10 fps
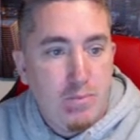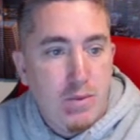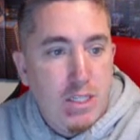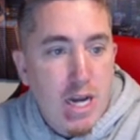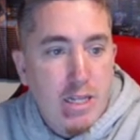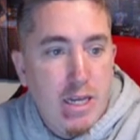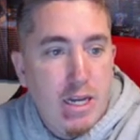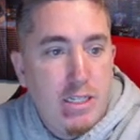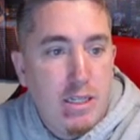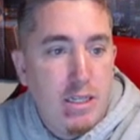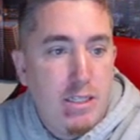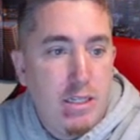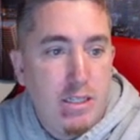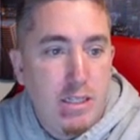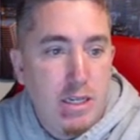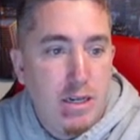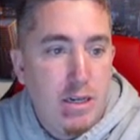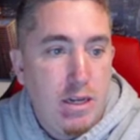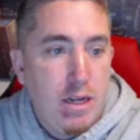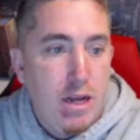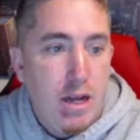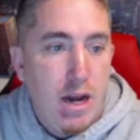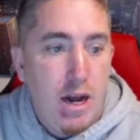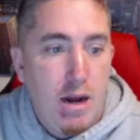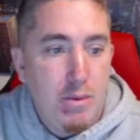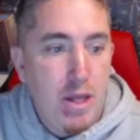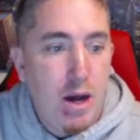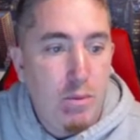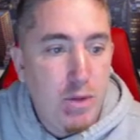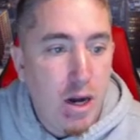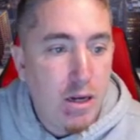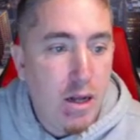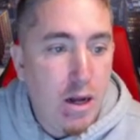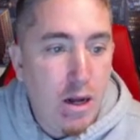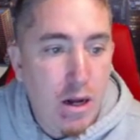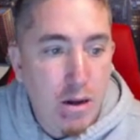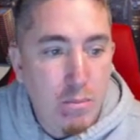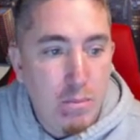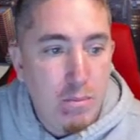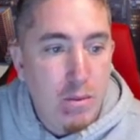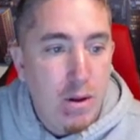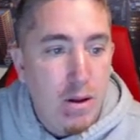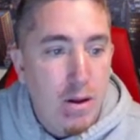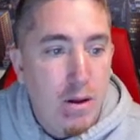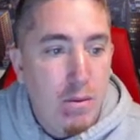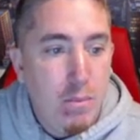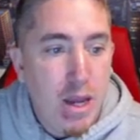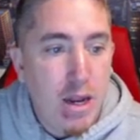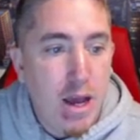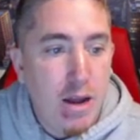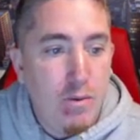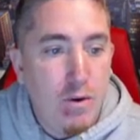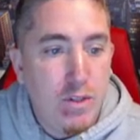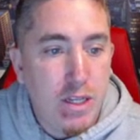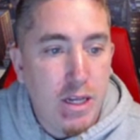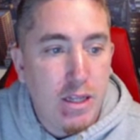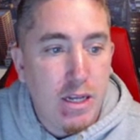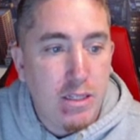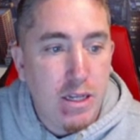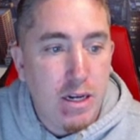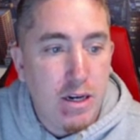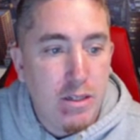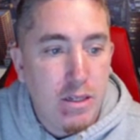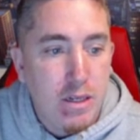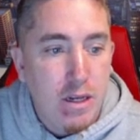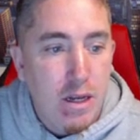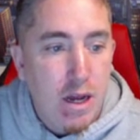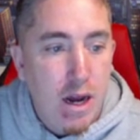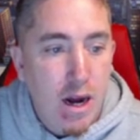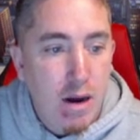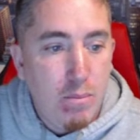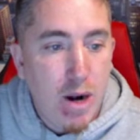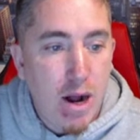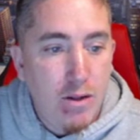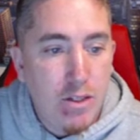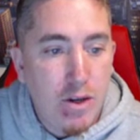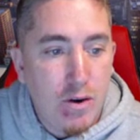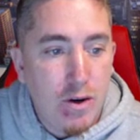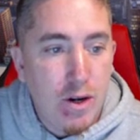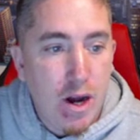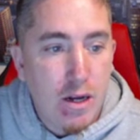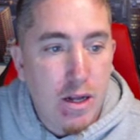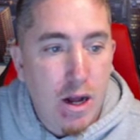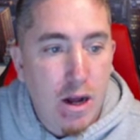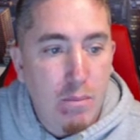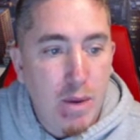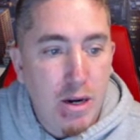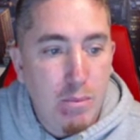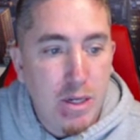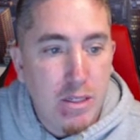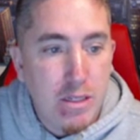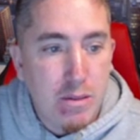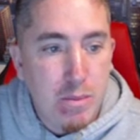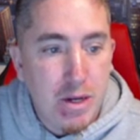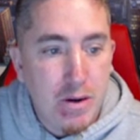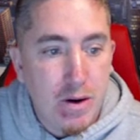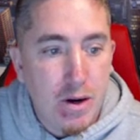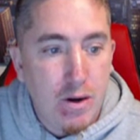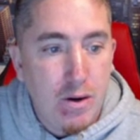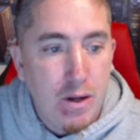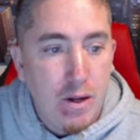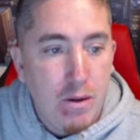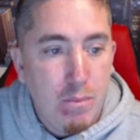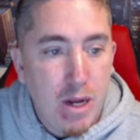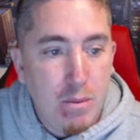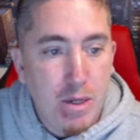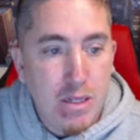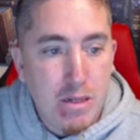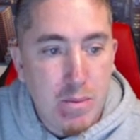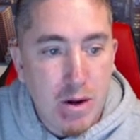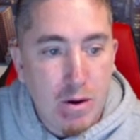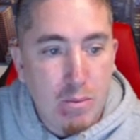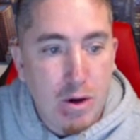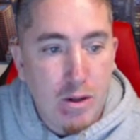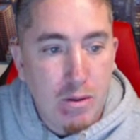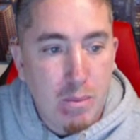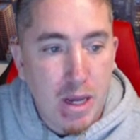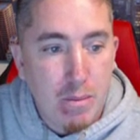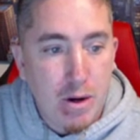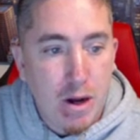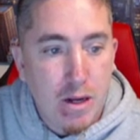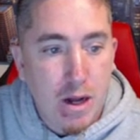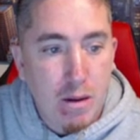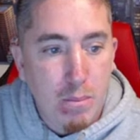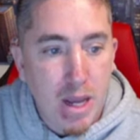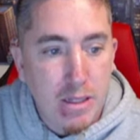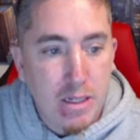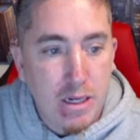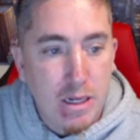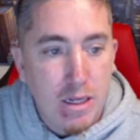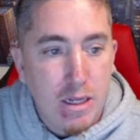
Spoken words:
citation listings here. Yelp.com, Manhattan Roofs, I think that's theirs. Brownstoner.com, Better Business Bureau, BetterBusinessBureau, Manta,